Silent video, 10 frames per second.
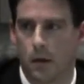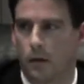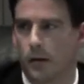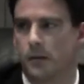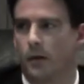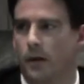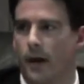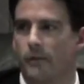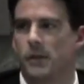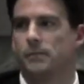Right, so you
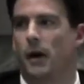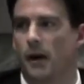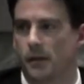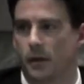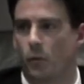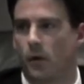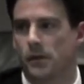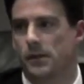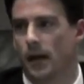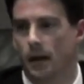have this box on
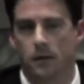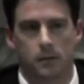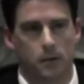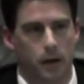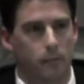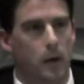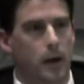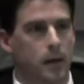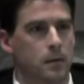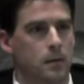one side, you have
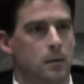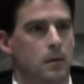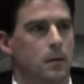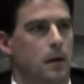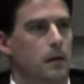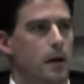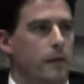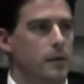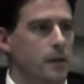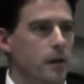money, and you
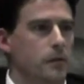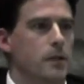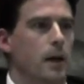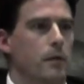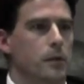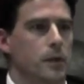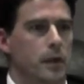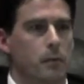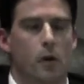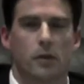have this other side, which I
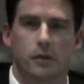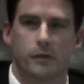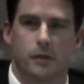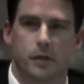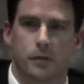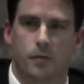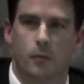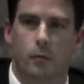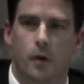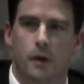think most of us in this
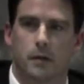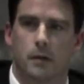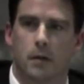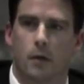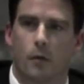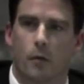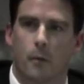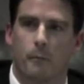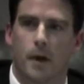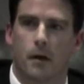room want. We
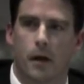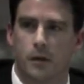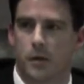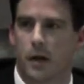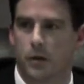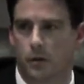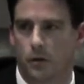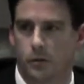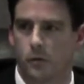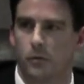want better education in
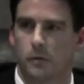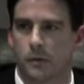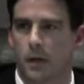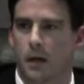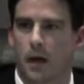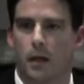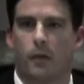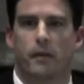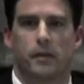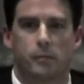our schools, and then
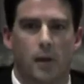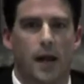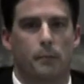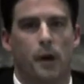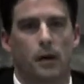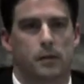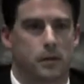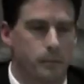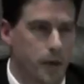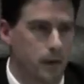we have this black box
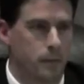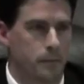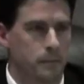in the middle.